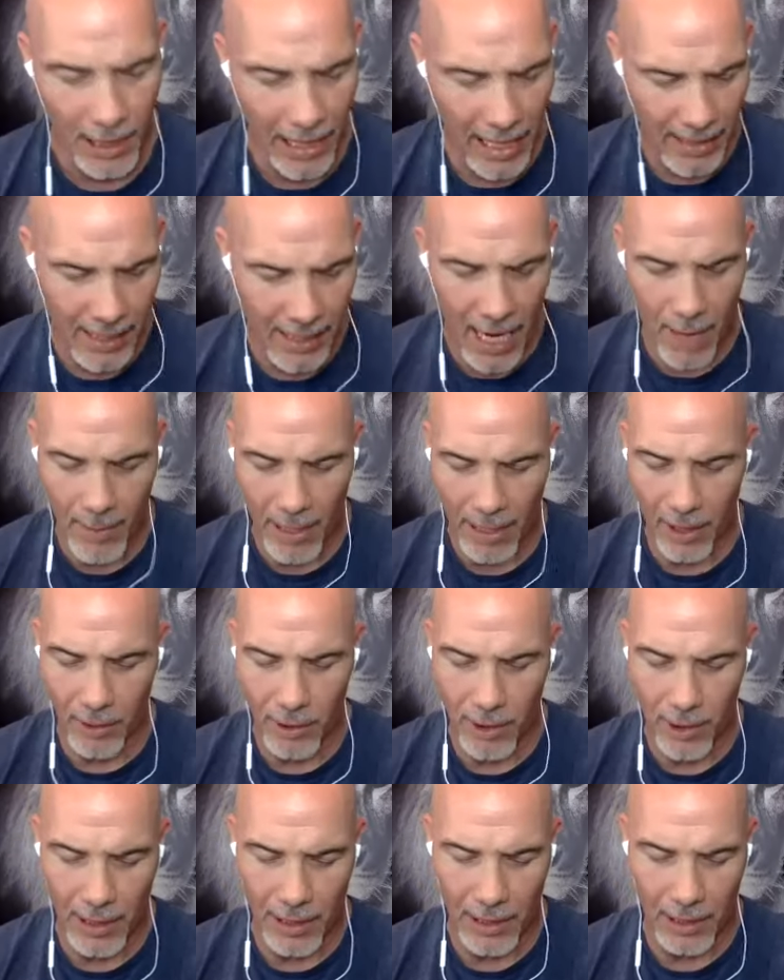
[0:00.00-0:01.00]
got time. I know
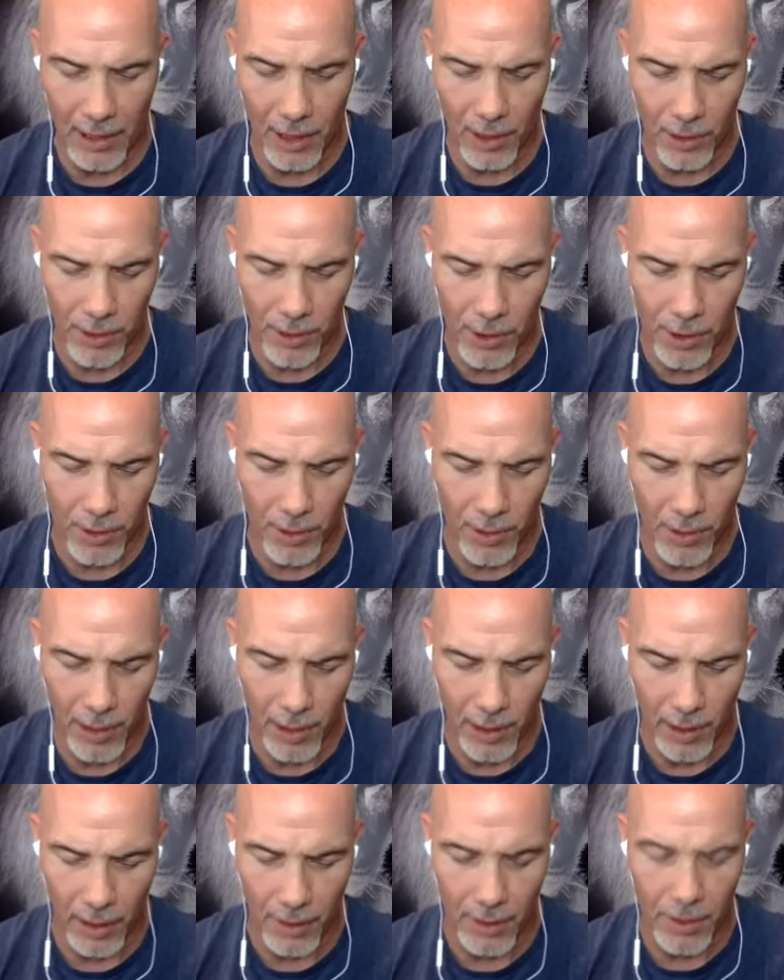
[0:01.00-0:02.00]
you need to go to,
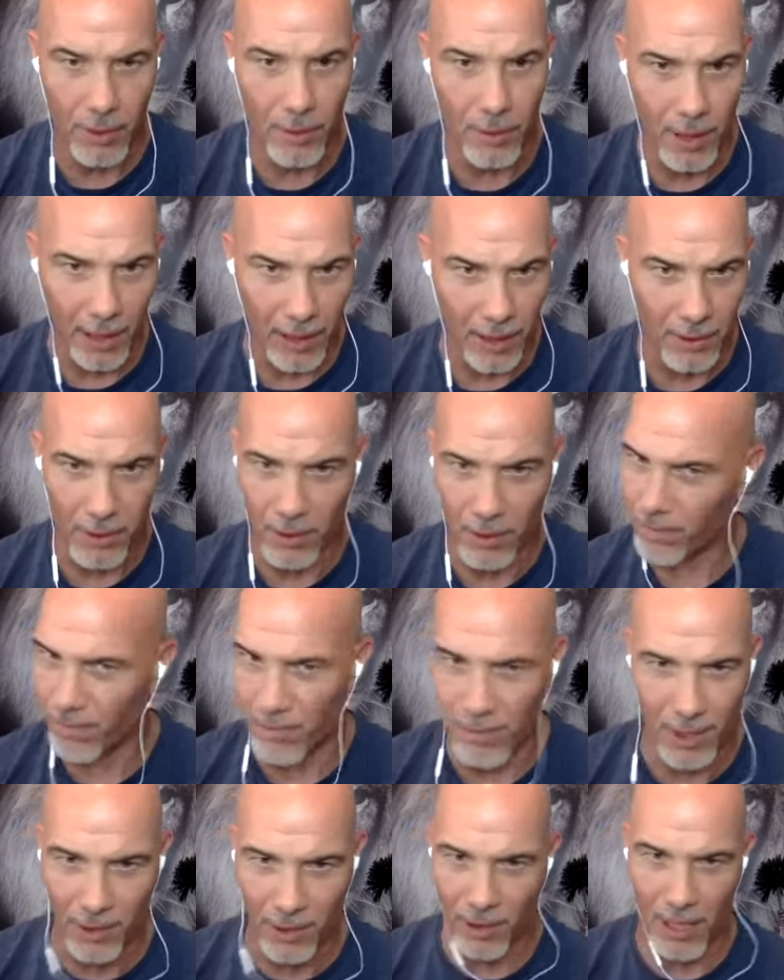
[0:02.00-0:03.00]
uh, to, I know you,
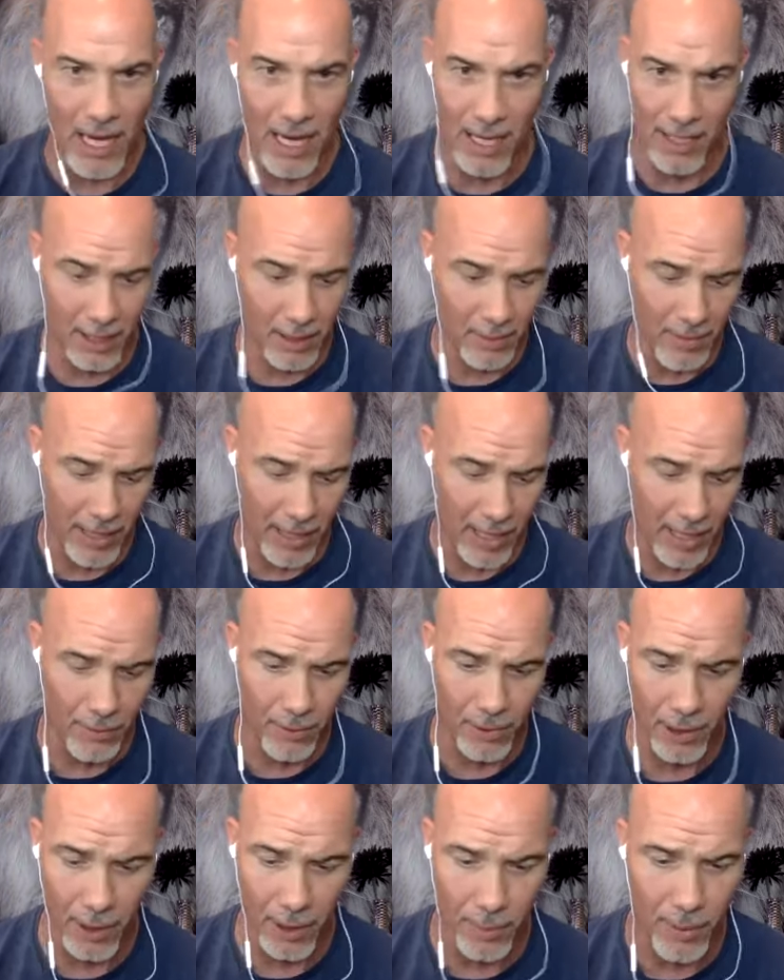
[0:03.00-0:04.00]
you're lined up, man. I
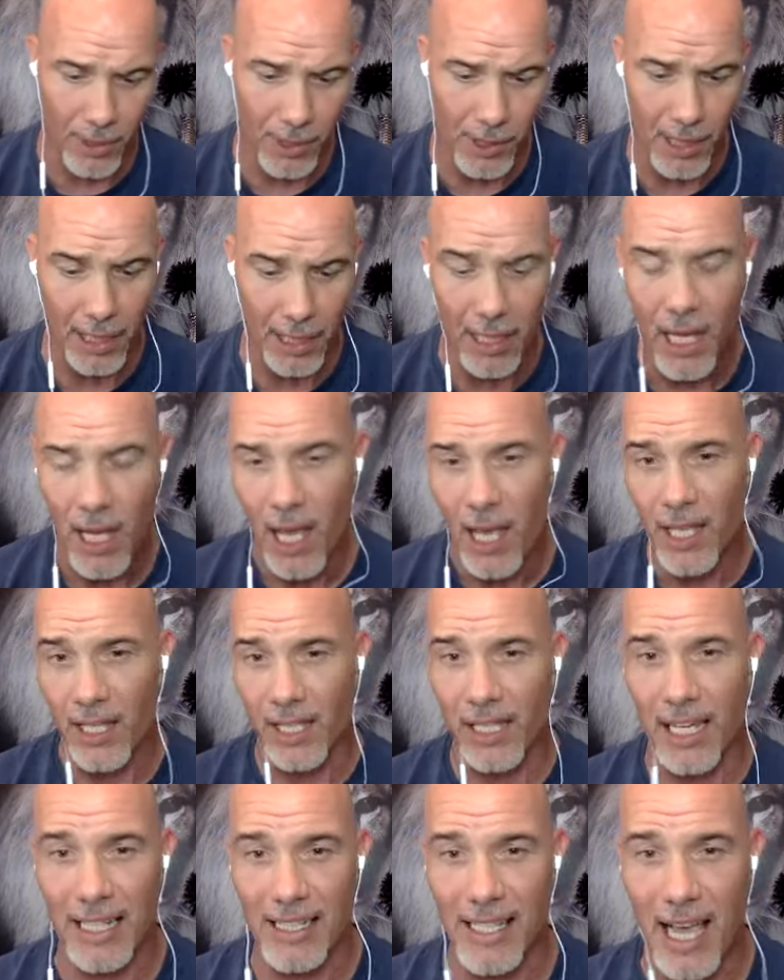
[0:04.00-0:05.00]
really appreciate you
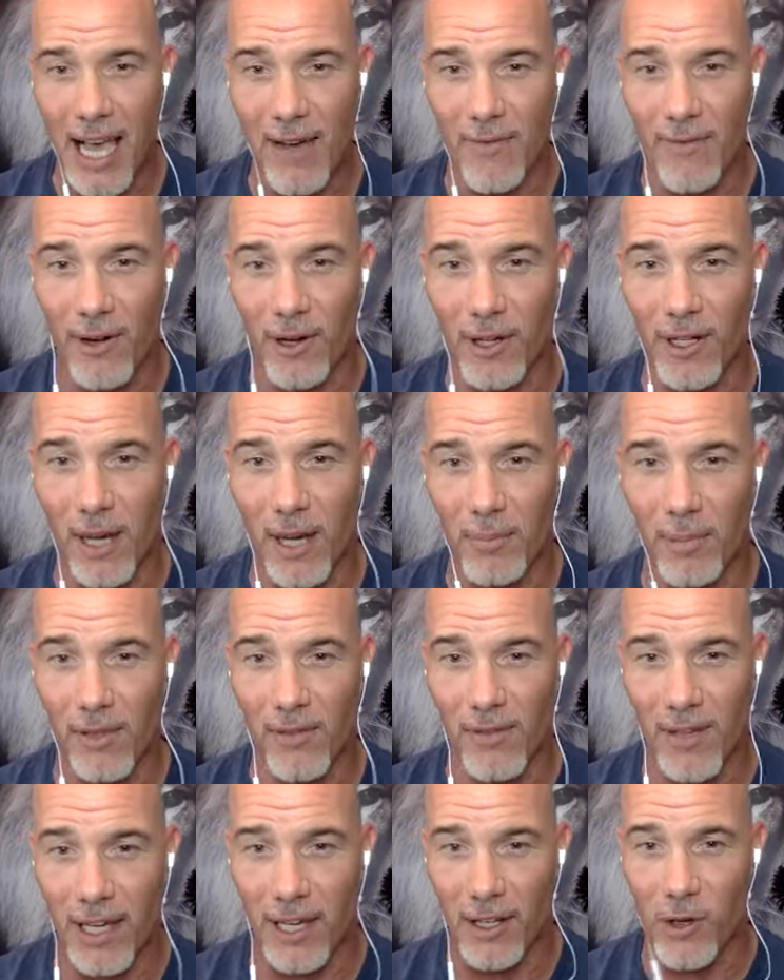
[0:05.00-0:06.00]
got time for a couple of,
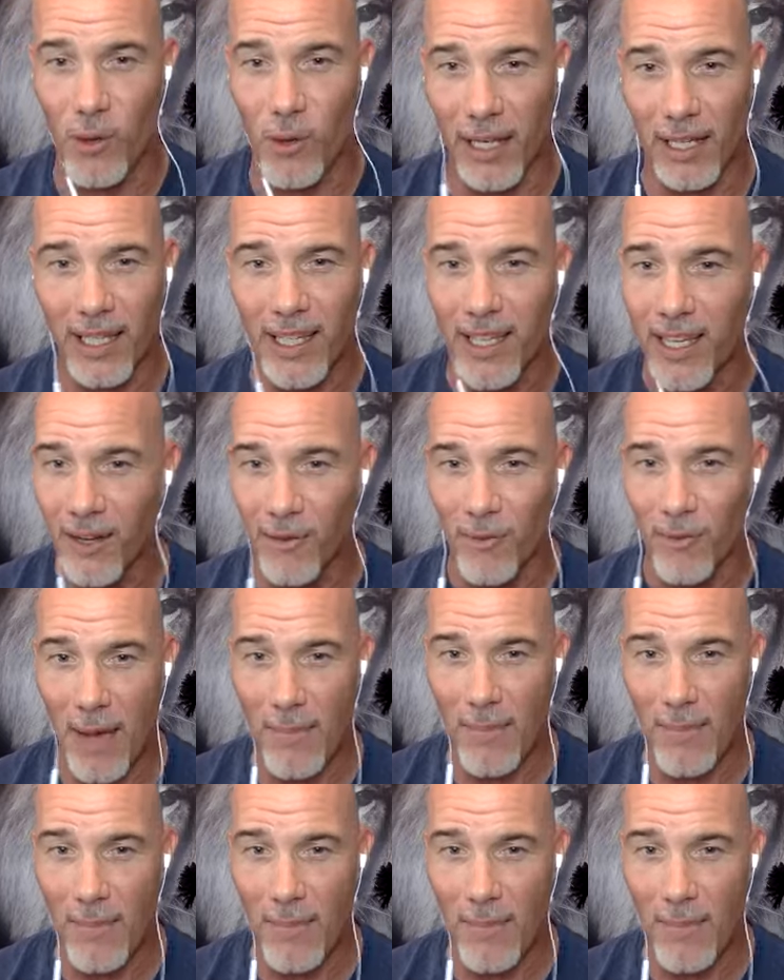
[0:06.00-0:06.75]
uh, quick rapid